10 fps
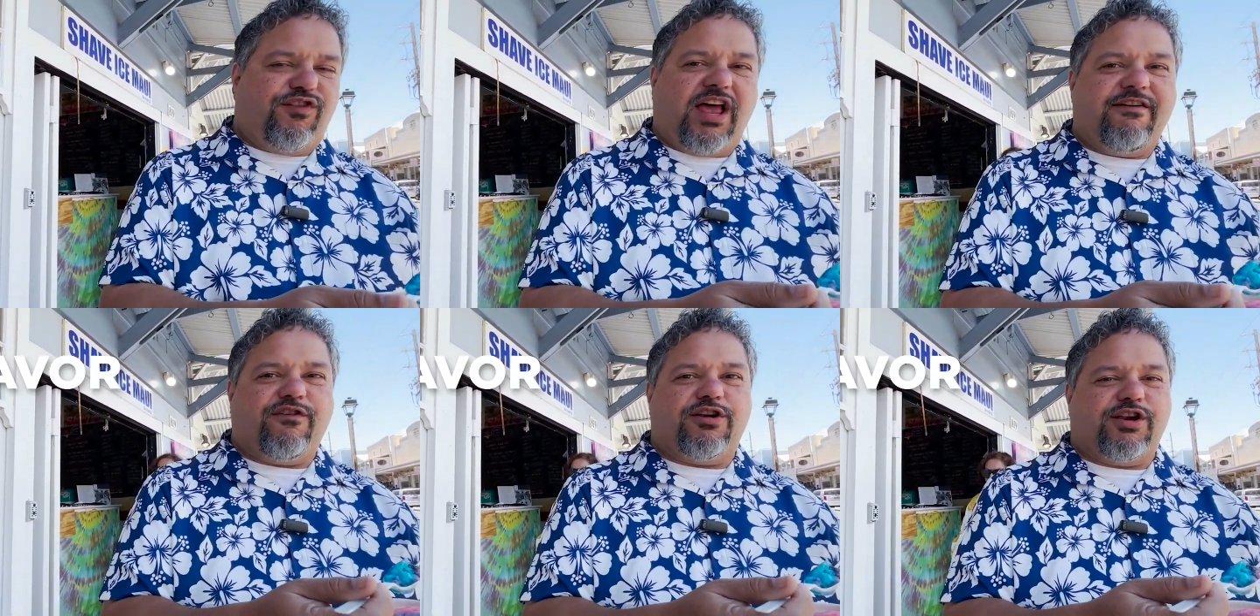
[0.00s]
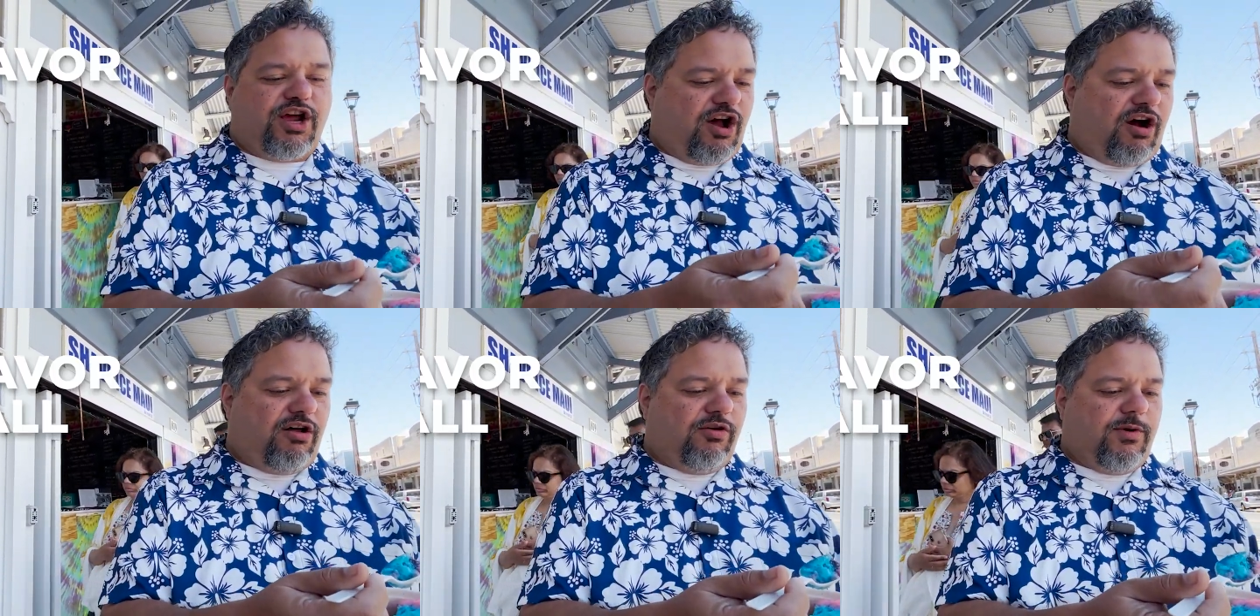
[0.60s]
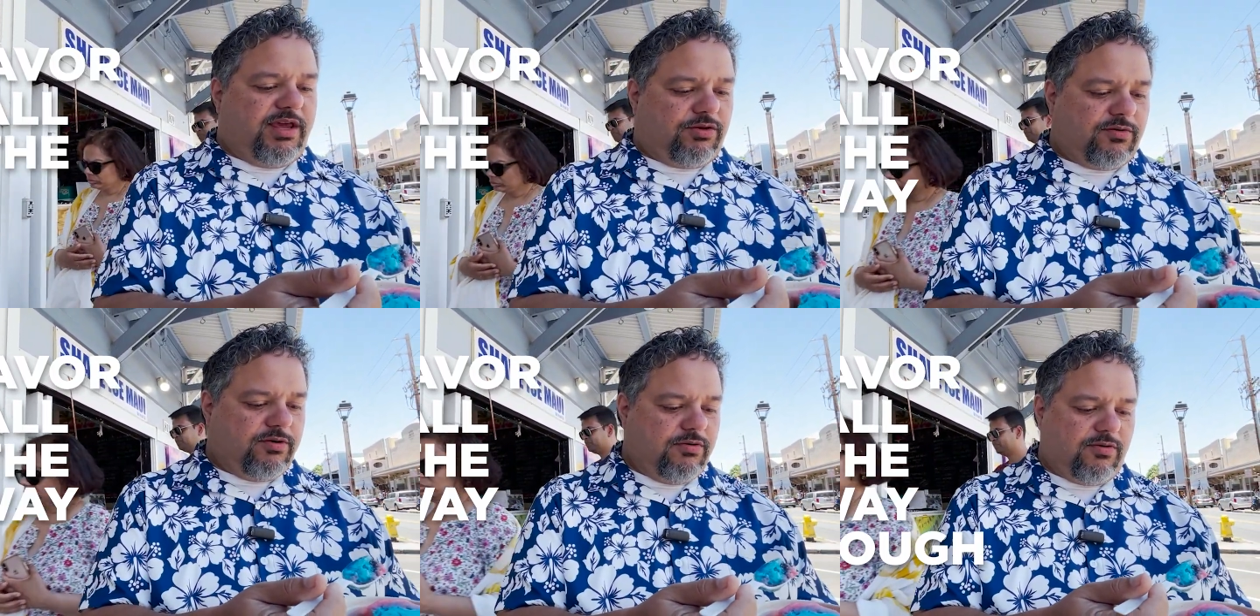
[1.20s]
flavor all the way
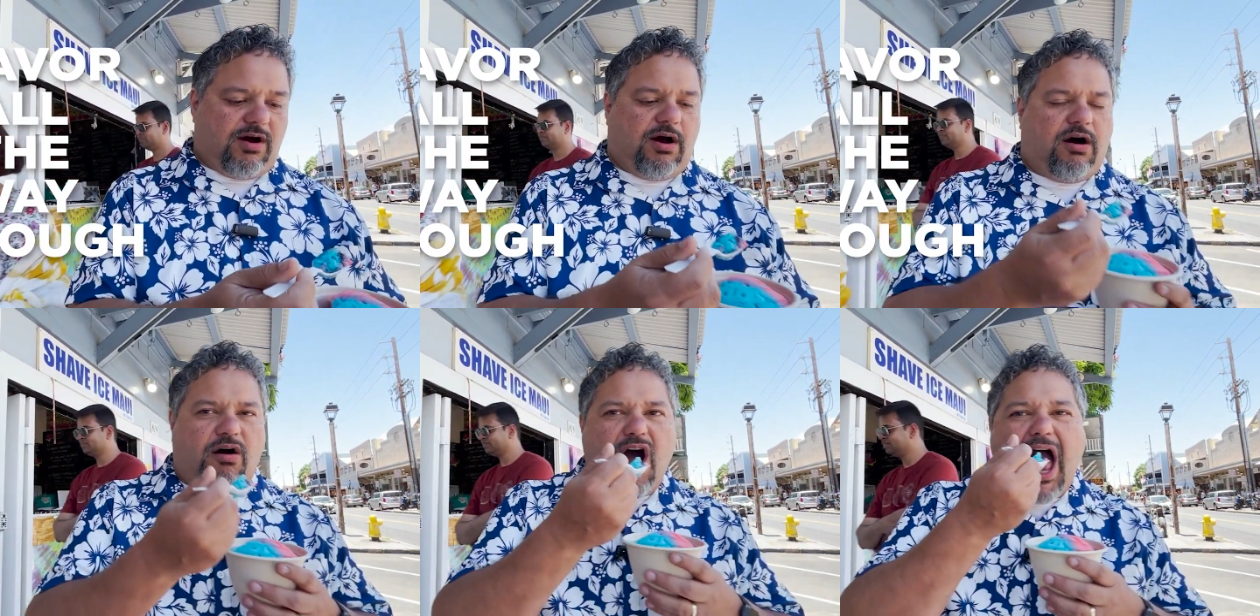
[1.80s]
through. Oh.